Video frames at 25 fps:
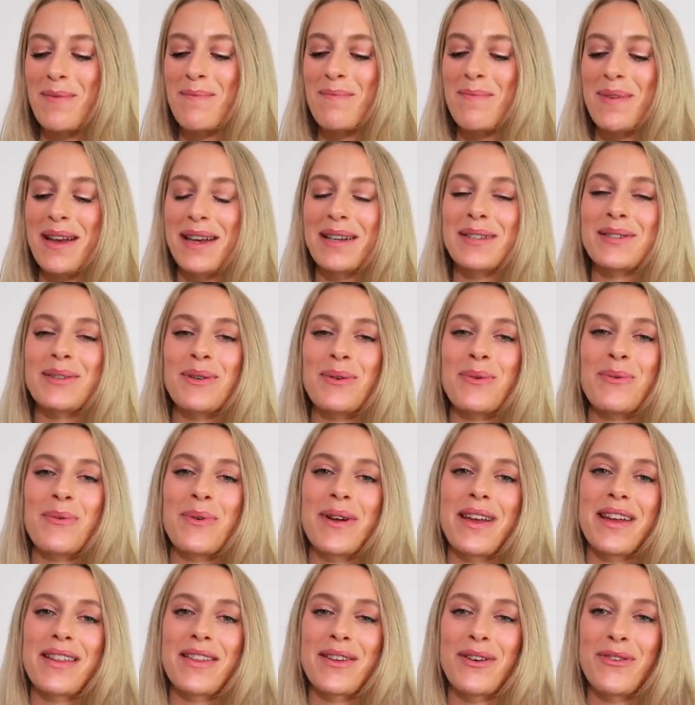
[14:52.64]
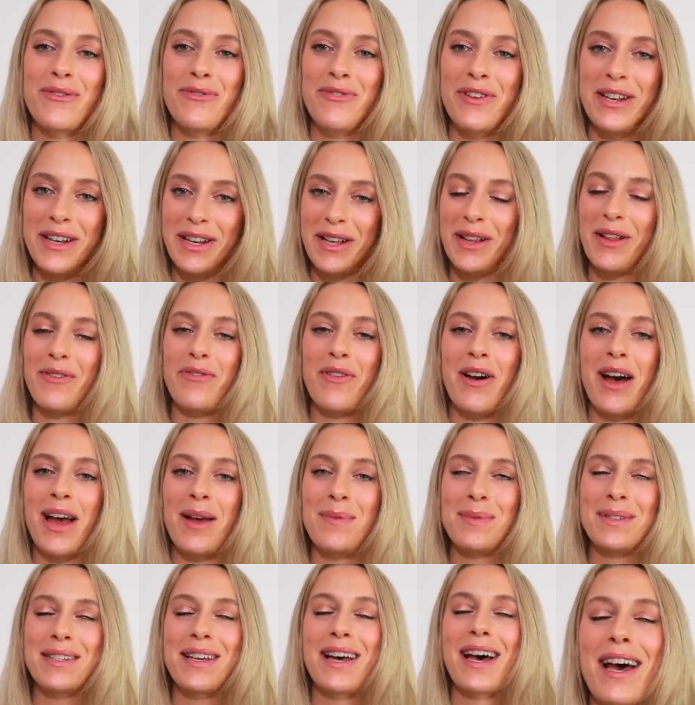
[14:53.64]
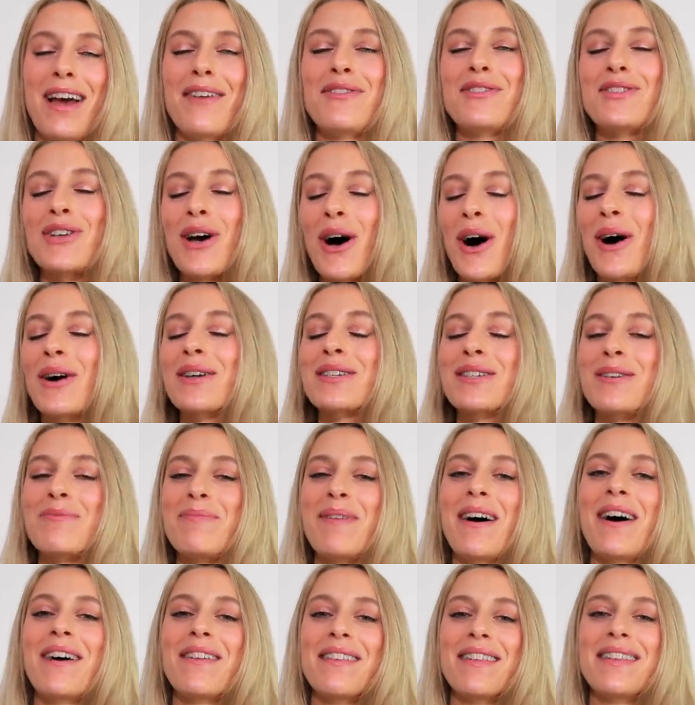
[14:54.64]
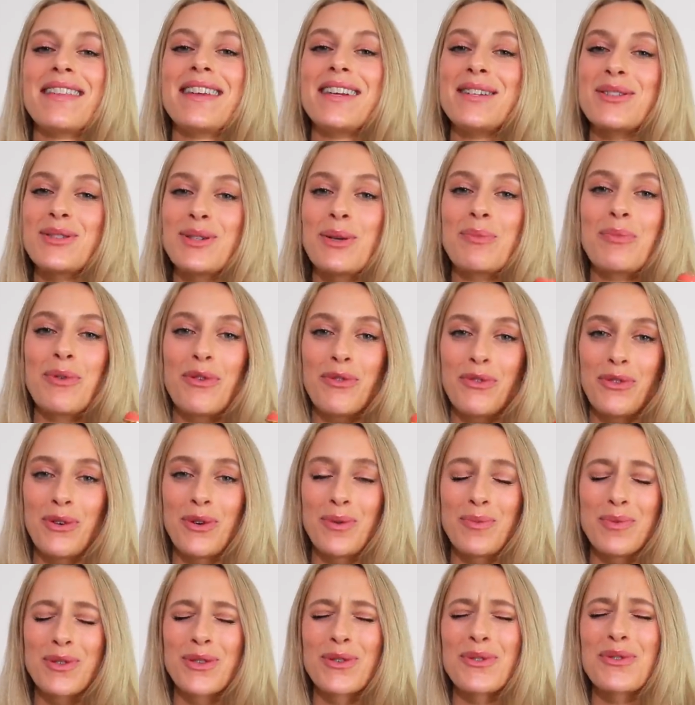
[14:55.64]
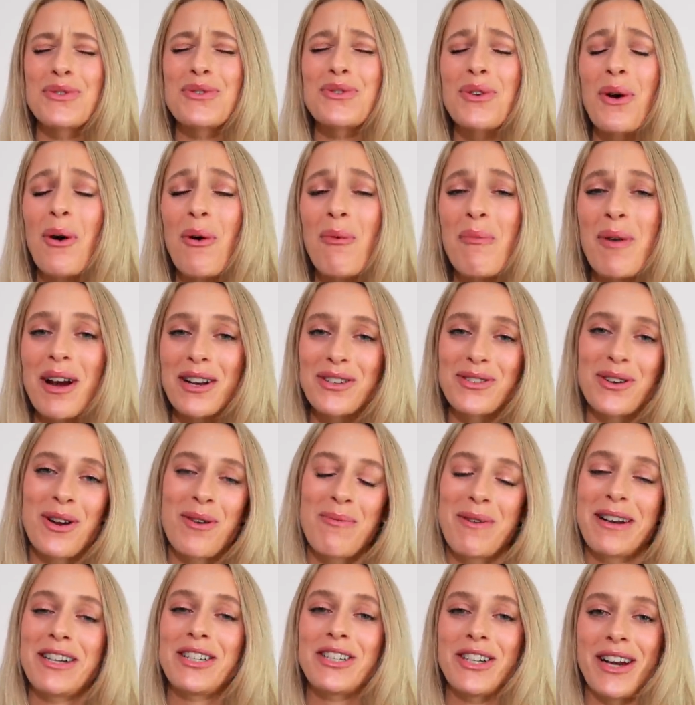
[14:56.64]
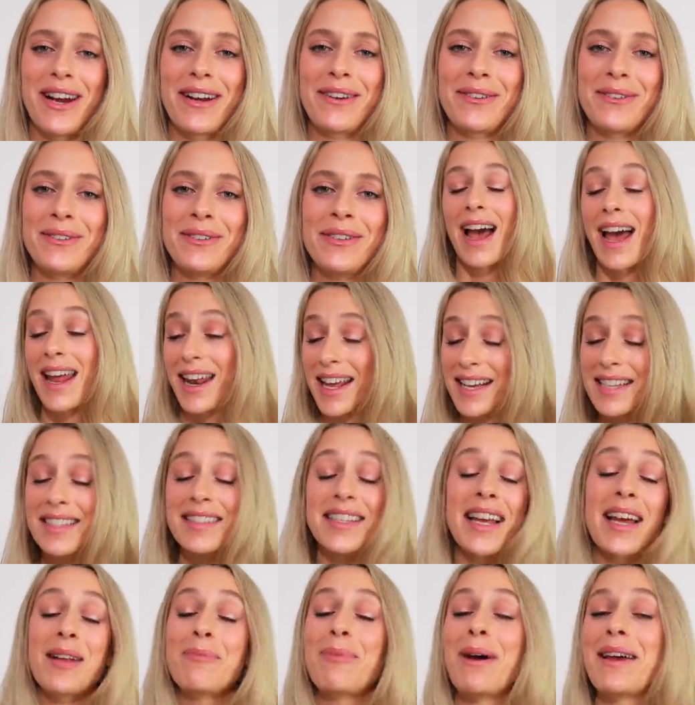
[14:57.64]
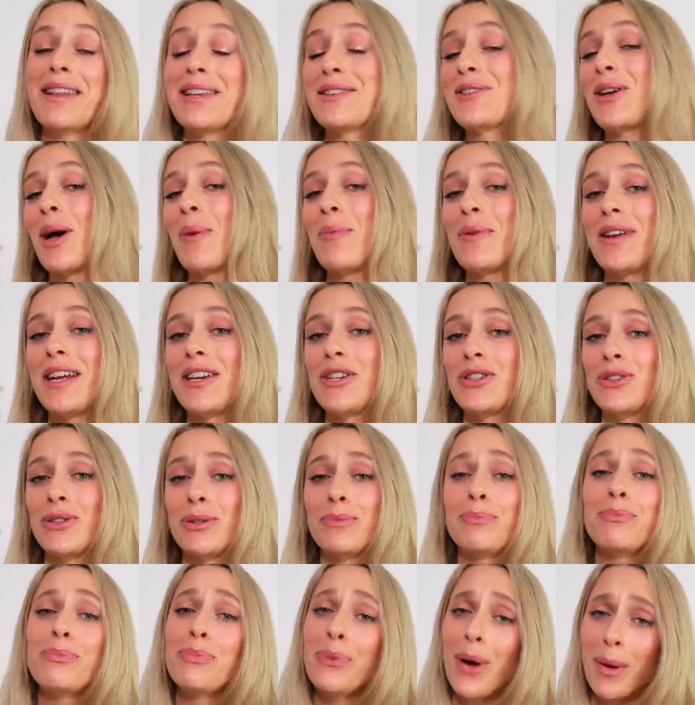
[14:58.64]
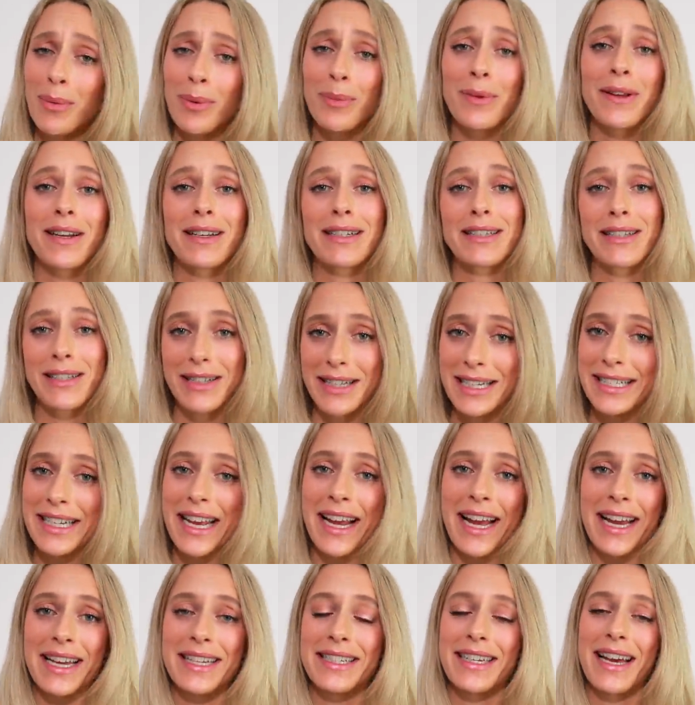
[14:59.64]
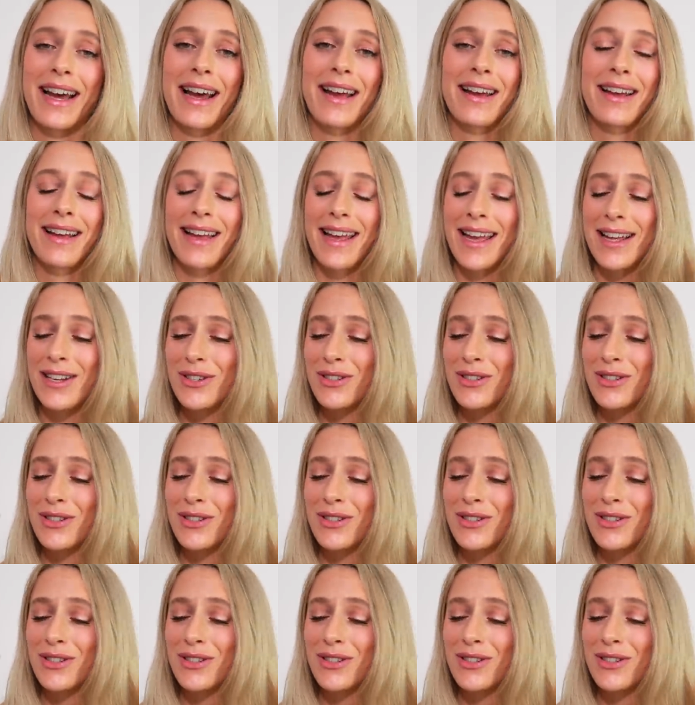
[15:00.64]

mixed with Vanilla Vibes. I've talked about these two perfumes so much on my channel, and I stand by this combination probably until the day I die. It